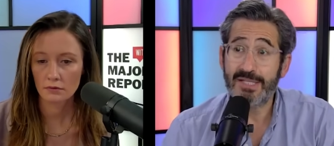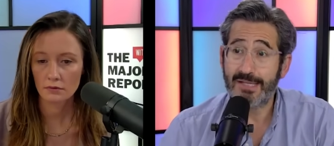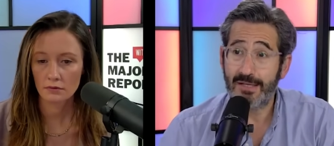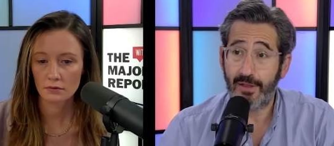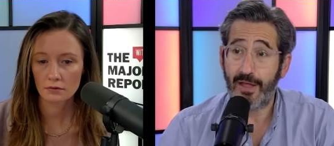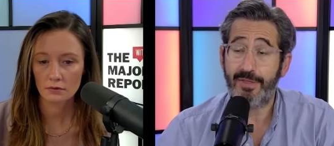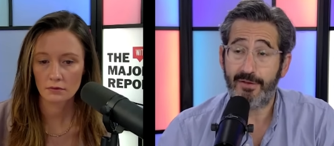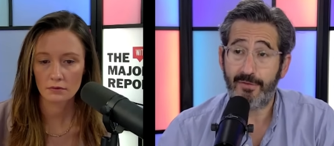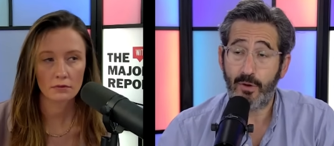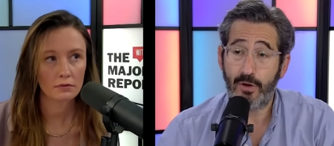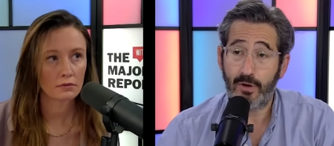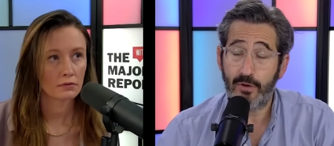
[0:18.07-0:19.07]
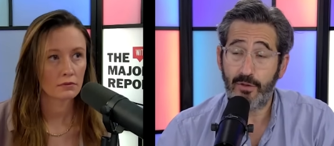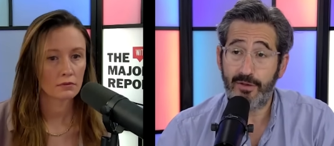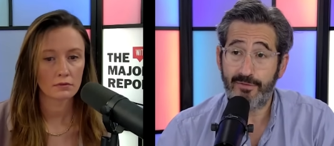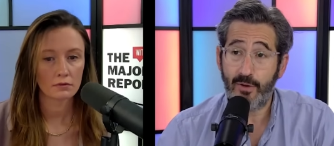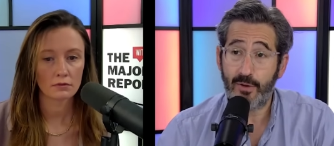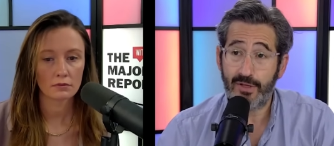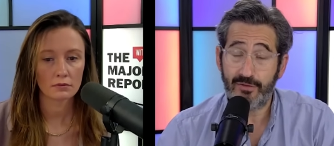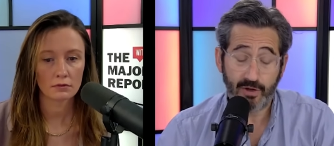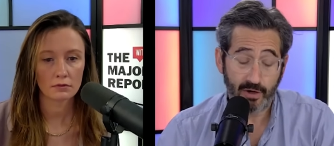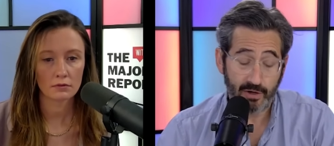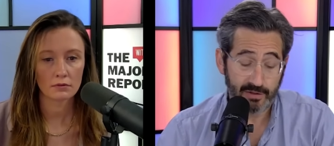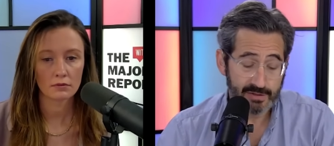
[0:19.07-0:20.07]
Speaker 1: until I think vote, early voting
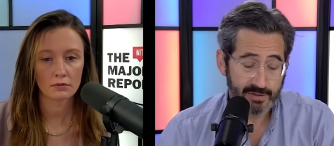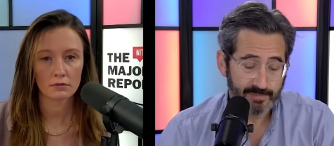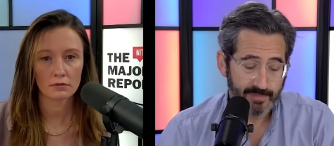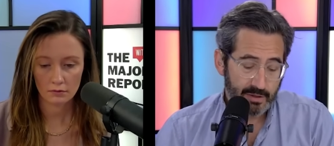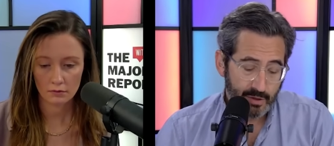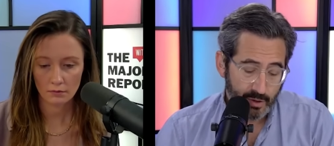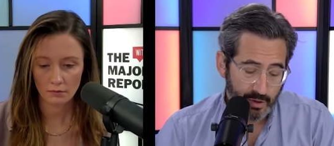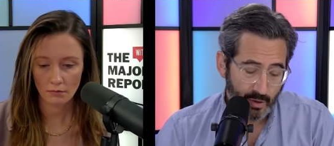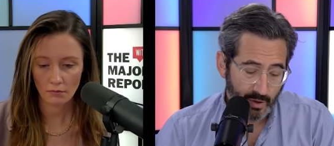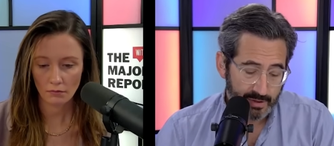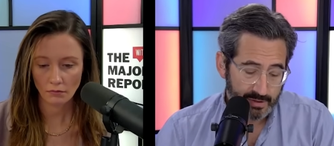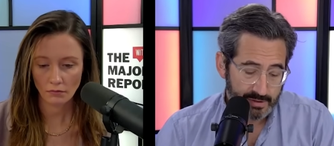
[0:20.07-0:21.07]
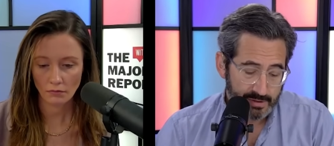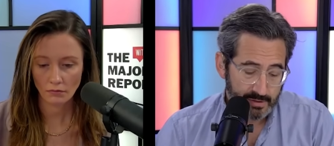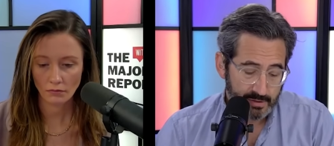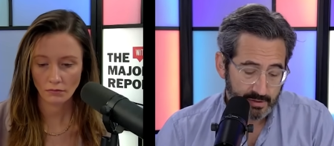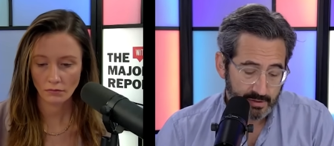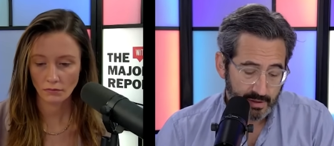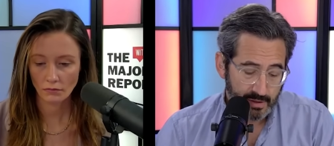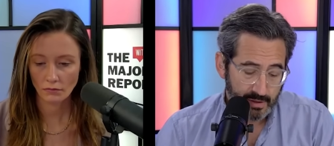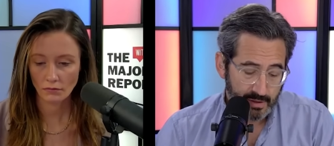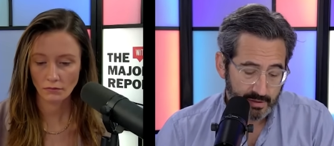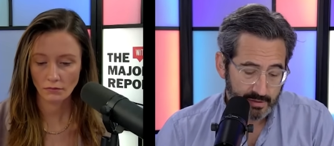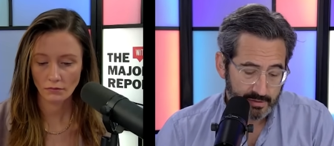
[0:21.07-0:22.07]
starts. In New York's
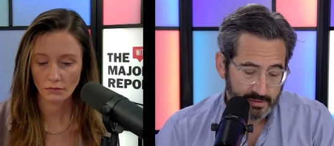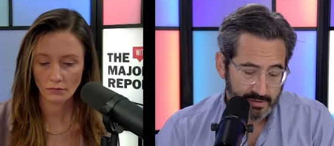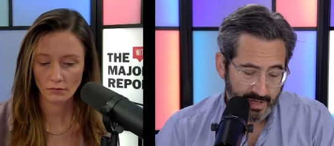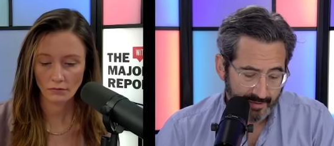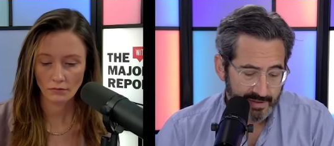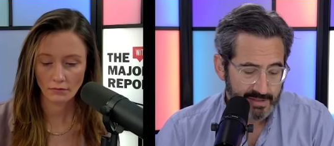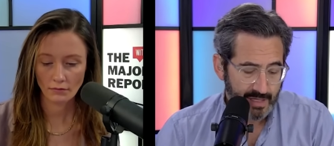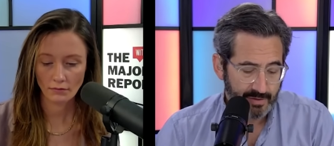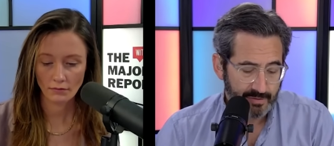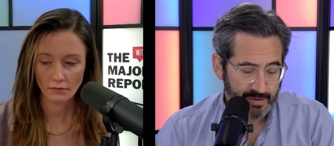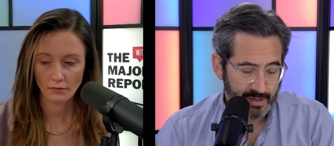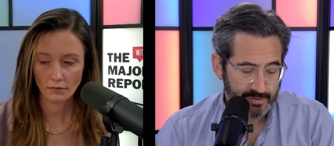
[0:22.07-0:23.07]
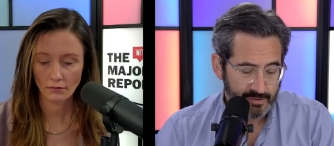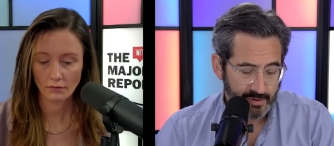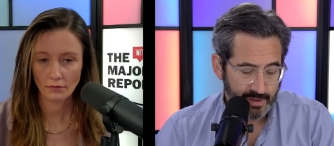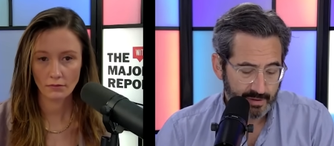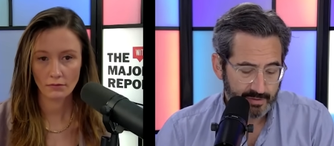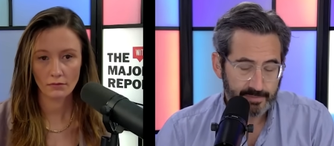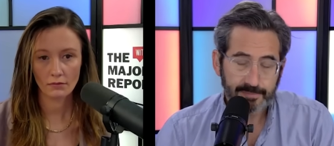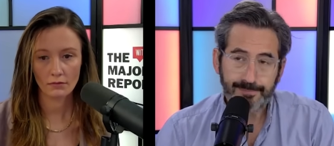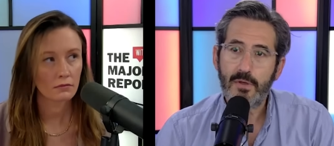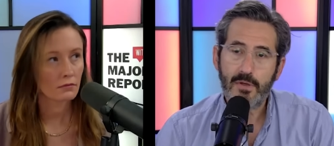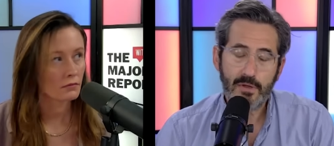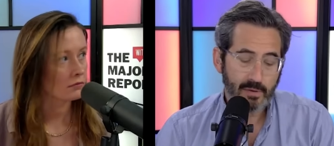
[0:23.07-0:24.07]
uh, seventeenth district,
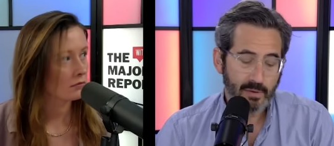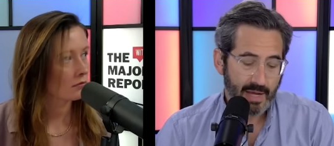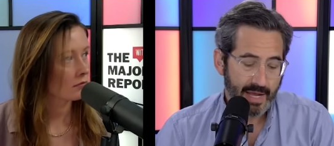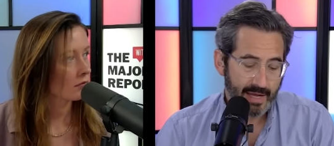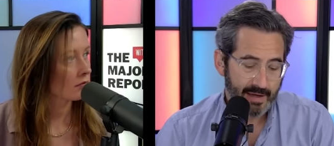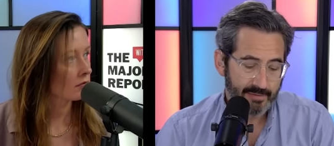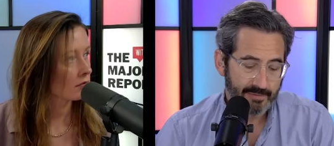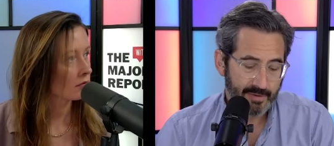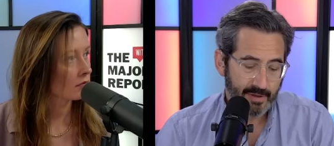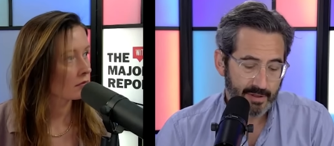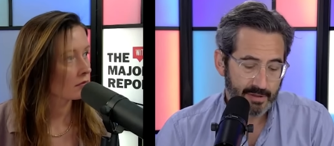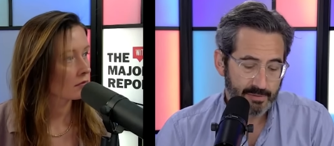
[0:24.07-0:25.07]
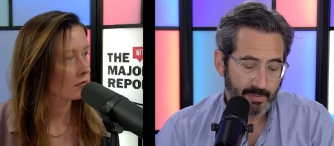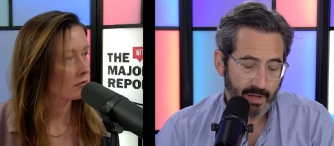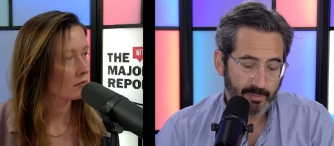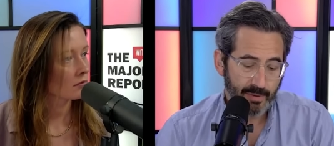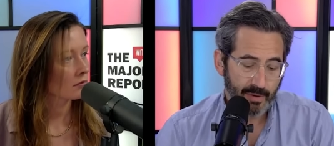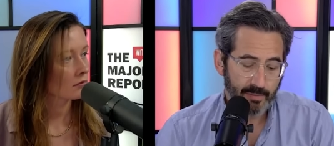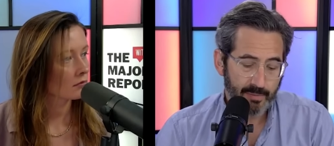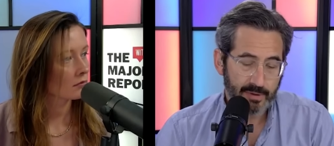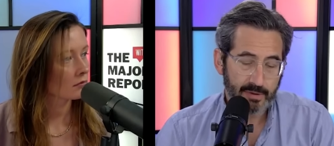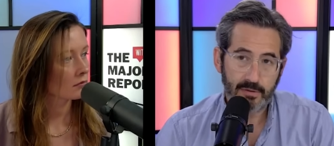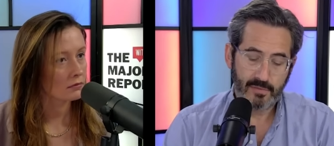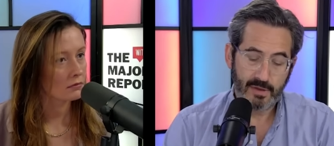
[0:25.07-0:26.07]
you have Jamaal
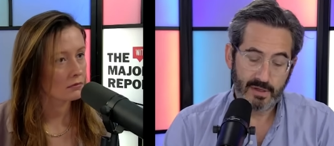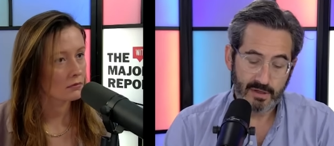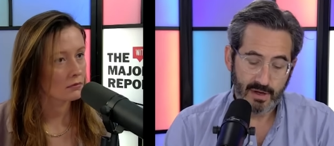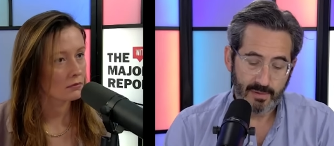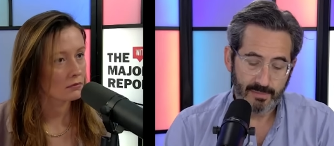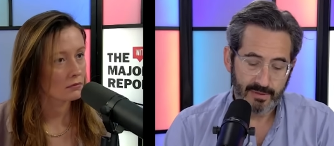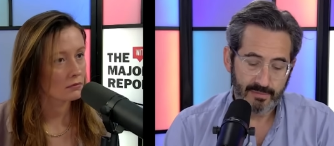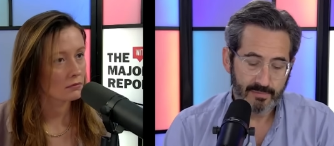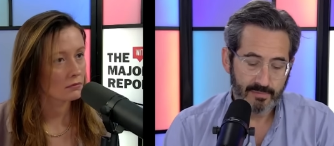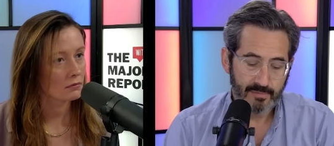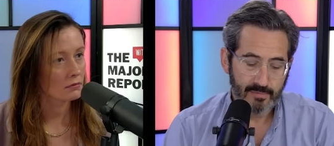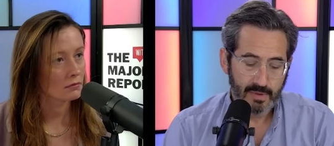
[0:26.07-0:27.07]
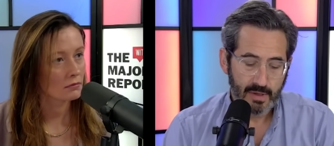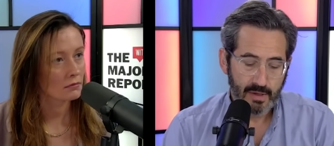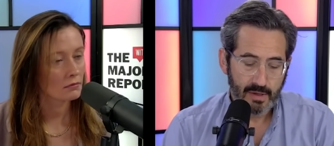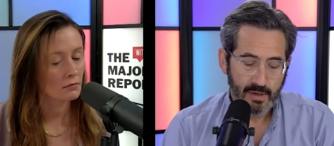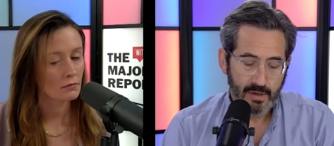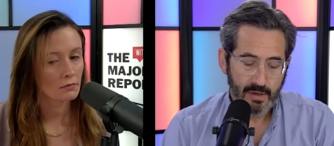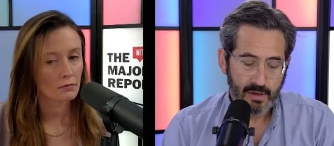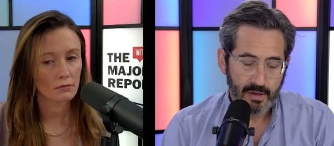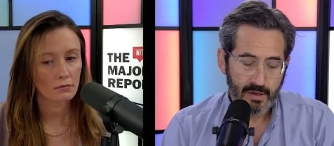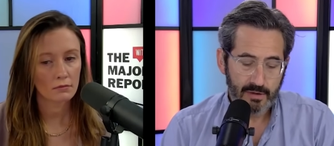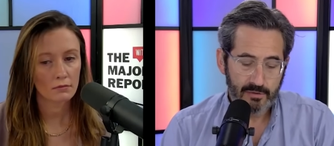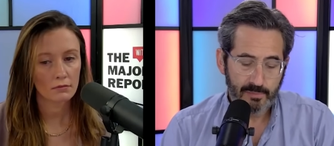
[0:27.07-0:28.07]
Bowman, the incumbent,
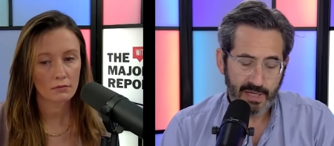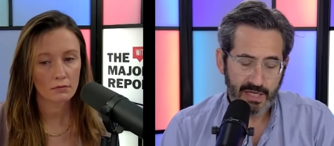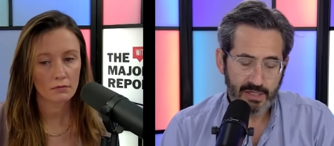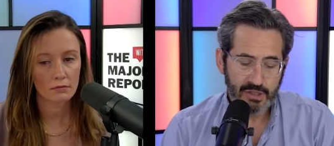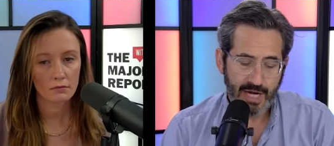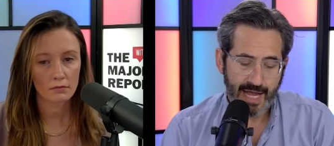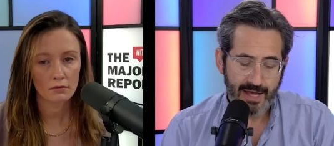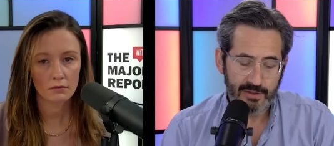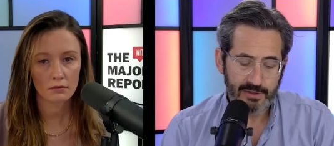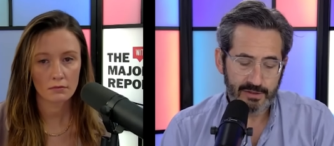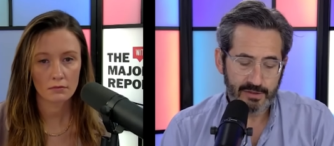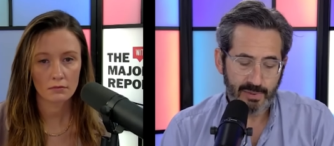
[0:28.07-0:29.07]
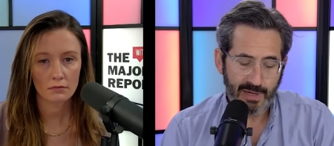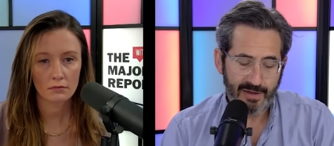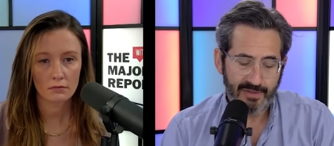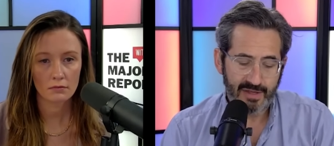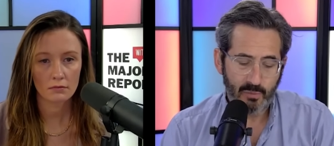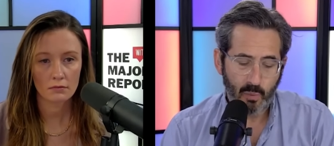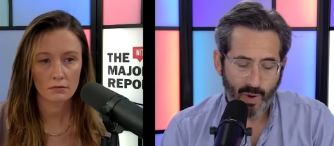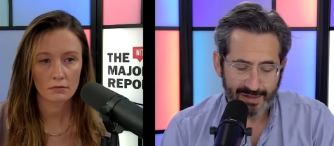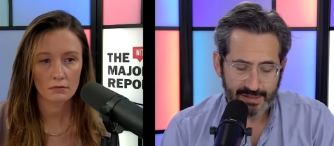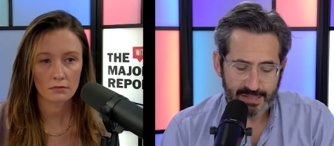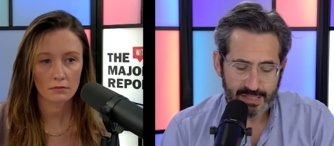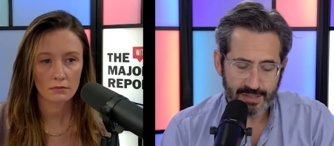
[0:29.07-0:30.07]
is being challenged by the
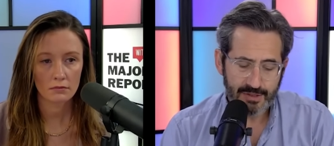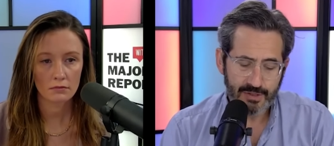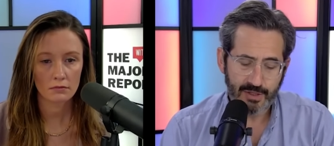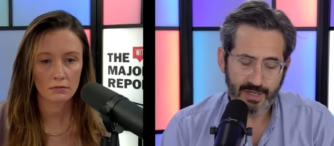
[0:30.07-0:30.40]
Westchester